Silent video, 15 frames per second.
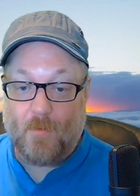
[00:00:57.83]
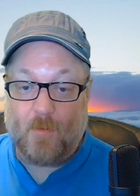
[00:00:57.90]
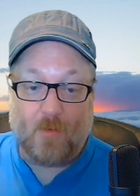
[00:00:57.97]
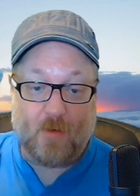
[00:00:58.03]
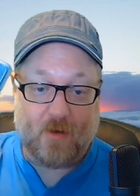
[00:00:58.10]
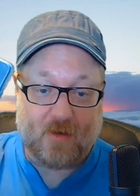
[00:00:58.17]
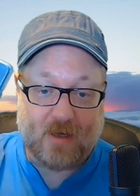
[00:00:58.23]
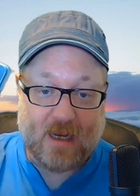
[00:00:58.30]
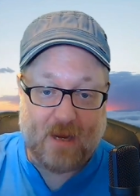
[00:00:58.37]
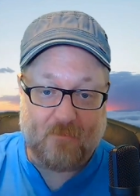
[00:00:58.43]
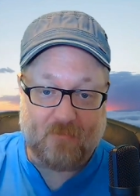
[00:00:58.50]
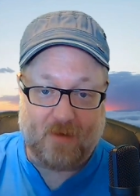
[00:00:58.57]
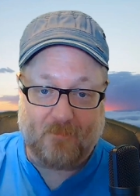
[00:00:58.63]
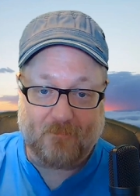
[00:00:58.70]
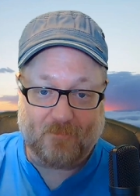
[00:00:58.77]
Or your
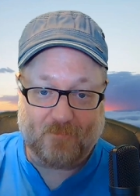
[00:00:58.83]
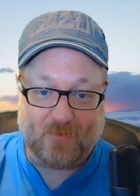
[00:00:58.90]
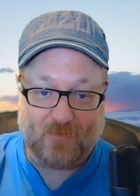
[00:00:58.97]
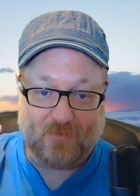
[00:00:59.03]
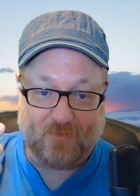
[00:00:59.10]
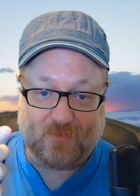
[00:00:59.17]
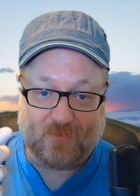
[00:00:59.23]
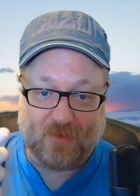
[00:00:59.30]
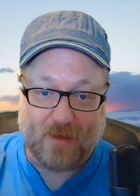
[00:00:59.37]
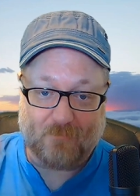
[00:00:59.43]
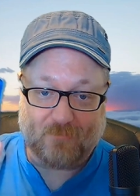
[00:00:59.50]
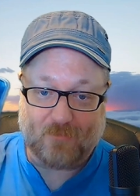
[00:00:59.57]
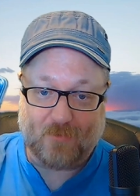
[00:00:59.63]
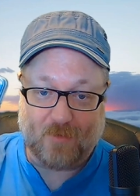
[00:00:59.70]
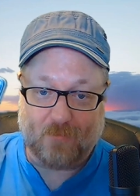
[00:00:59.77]
camera. This is a
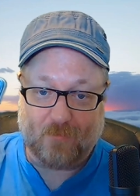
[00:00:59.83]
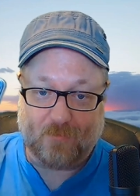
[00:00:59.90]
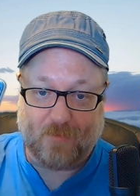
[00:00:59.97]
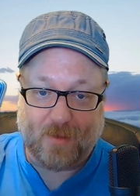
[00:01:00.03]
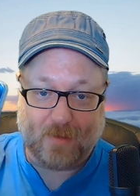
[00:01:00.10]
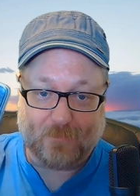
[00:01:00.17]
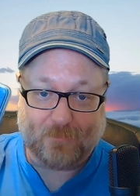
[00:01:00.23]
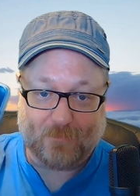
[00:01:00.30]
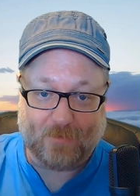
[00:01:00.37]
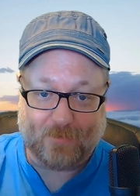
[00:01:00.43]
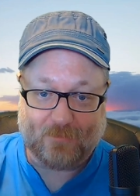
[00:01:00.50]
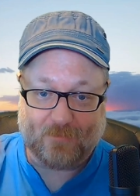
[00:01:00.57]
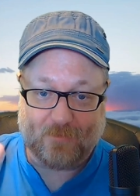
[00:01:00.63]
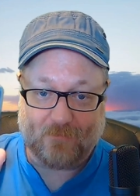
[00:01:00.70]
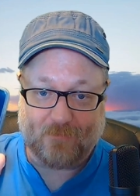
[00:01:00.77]
Samsung with like
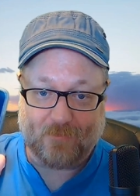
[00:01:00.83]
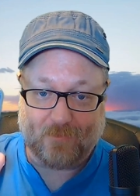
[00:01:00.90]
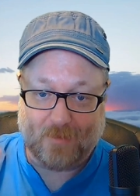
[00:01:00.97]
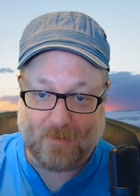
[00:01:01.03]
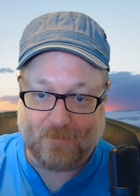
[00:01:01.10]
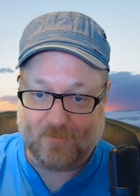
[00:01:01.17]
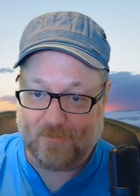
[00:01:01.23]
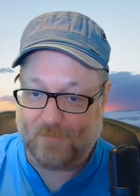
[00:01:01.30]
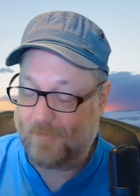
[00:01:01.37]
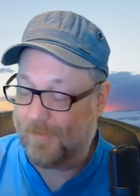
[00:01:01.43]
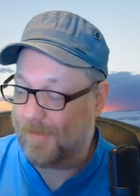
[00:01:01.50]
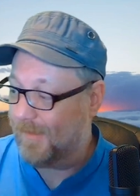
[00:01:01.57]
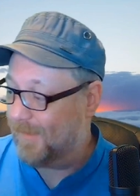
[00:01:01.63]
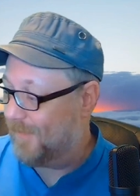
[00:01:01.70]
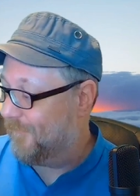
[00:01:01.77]
6 different lenses
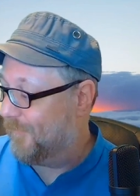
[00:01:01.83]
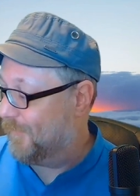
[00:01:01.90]
that I never